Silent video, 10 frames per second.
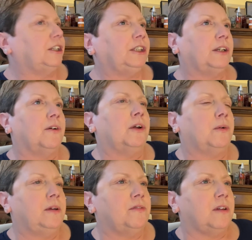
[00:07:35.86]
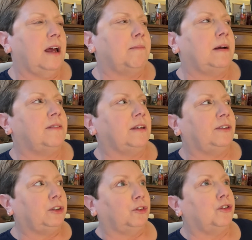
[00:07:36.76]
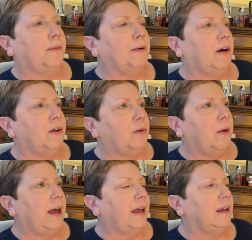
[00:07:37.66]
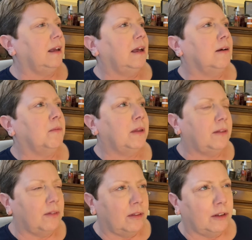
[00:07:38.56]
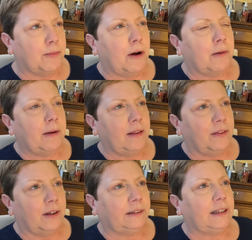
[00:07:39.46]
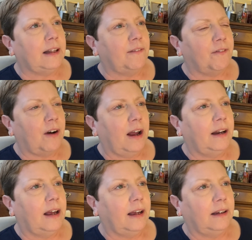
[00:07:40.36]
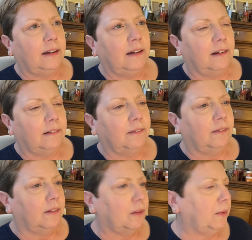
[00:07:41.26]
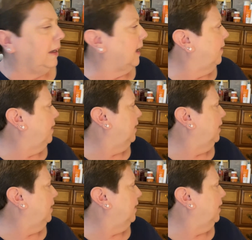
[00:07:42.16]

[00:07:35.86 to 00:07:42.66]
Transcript: is going to Queen's tonight, I might see if she'll drop it on her way. With tomorrow being Thursday, then Friday, you know, the weekend they